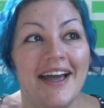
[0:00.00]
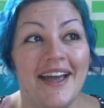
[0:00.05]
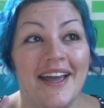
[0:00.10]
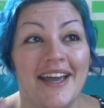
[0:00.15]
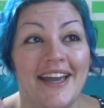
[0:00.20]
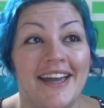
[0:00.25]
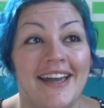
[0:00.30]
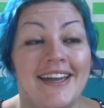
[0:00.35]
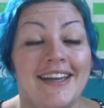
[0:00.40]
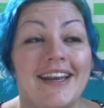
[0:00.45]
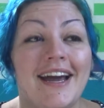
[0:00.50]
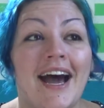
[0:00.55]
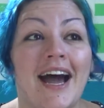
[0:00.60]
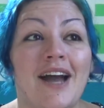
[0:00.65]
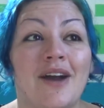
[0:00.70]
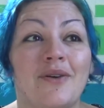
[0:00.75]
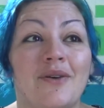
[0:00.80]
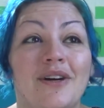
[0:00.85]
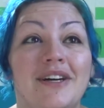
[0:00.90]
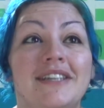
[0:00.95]
And
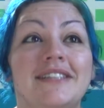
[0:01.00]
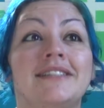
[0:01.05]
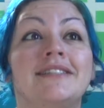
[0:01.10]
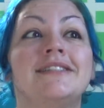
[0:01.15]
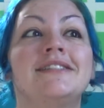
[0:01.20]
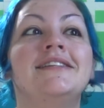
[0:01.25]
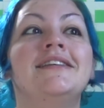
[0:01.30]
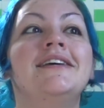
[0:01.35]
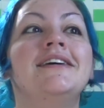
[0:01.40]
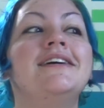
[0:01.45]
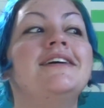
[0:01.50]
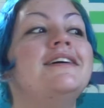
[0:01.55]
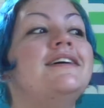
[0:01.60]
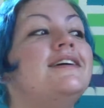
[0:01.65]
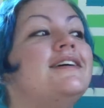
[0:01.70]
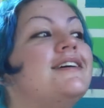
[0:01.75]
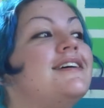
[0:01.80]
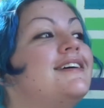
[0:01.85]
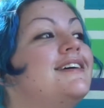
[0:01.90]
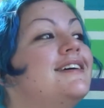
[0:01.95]
I was
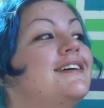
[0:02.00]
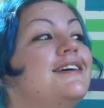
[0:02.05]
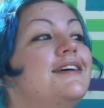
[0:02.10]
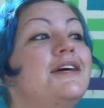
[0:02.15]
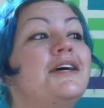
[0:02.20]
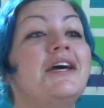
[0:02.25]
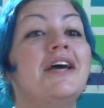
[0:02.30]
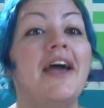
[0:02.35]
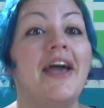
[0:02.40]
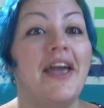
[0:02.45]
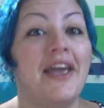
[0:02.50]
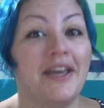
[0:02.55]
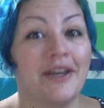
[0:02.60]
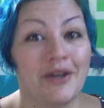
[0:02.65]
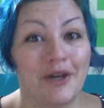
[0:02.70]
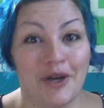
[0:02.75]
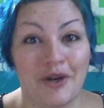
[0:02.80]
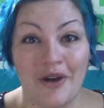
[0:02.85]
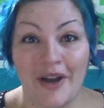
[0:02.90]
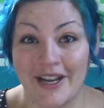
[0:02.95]

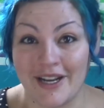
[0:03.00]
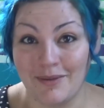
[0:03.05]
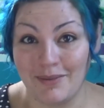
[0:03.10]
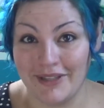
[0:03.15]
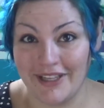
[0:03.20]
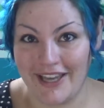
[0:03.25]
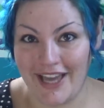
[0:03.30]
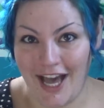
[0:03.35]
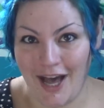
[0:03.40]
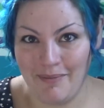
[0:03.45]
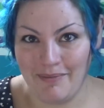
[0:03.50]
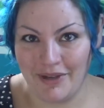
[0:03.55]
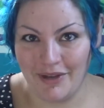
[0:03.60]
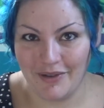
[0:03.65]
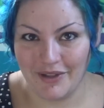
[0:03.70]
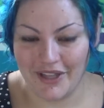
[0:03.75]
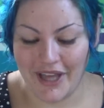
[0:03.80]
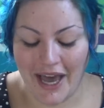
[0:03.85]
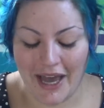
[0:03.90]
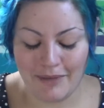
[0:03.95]
incredibly happy
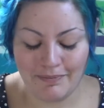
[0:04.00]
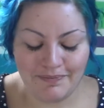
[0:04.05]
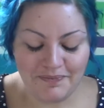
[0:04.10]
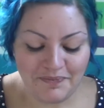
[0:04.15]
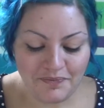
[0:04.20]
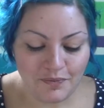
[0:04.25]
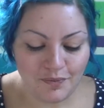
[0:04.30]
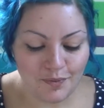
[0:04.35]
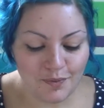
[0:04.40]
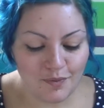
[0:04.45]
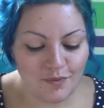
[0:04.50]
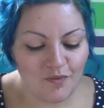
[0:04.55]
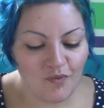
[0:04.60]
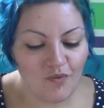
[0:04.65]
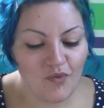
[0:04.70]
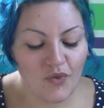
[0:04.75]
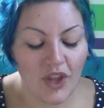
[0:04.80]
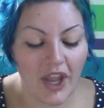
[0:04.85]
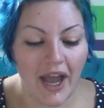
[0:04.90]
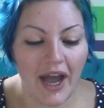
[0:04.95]
with that.
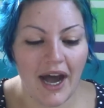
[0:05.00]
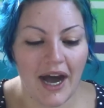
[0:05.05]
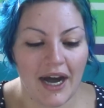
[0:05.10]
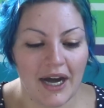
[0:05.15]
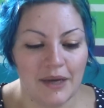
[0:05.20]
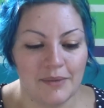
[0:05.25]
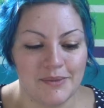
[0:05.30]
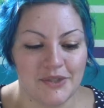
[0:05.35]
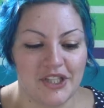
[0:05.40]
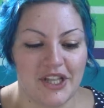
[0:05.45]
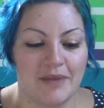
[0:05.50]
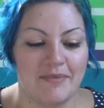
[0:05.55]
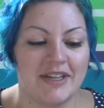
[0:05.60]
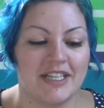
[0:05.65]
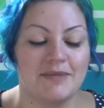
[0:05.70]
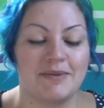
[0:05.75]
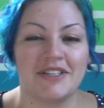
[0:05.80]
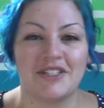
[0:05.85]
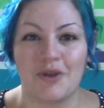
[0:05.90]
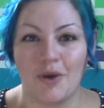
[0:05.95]
So that
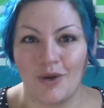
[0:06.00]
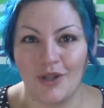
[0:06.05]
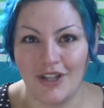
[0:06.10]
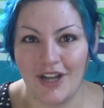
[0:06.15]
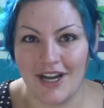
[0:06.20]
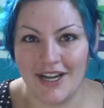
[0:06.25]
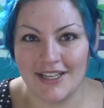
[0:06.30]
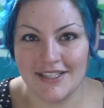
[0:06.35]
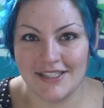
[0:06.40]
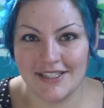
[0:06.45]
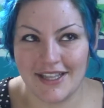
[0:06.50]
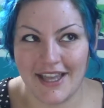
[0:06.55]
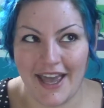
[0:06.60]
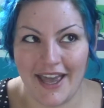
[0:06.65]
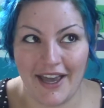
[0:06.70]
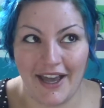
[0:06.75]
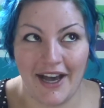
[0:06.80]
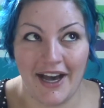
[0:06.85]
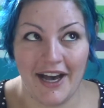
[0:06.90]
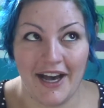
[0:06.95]
makes my total loss
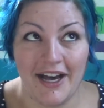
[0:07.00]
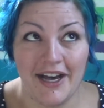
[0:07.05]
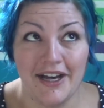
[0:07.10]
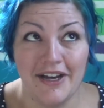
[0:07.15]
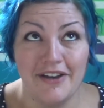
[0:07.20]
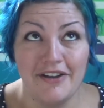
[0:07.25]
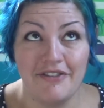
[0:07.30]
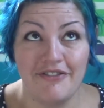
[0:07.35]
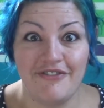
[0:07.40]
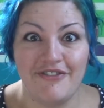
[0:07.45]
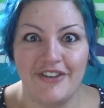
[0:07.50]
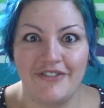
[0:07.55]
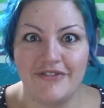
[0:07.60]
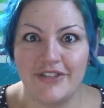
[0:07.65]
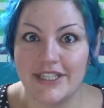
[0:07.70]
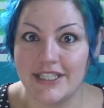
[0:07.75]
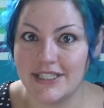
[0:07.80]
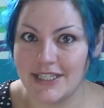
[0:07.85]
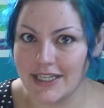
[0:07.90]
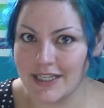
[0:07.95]

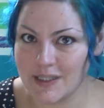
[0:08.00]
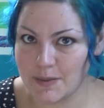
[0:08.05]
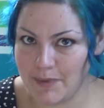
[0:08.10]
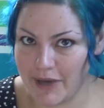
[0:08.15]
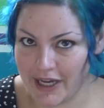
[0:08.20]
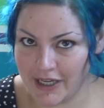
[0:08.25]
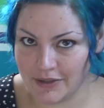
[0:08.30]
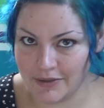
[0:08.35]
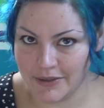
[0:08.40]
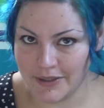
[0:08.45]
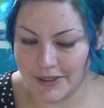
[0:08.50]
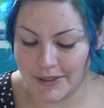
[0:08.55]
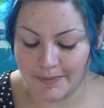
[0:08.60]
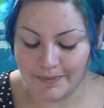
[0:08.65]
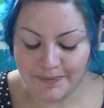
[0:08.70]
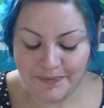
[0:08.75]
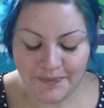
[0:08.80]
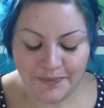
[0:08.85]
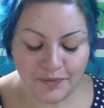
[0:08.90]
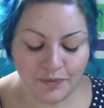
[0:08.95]
56 pounds.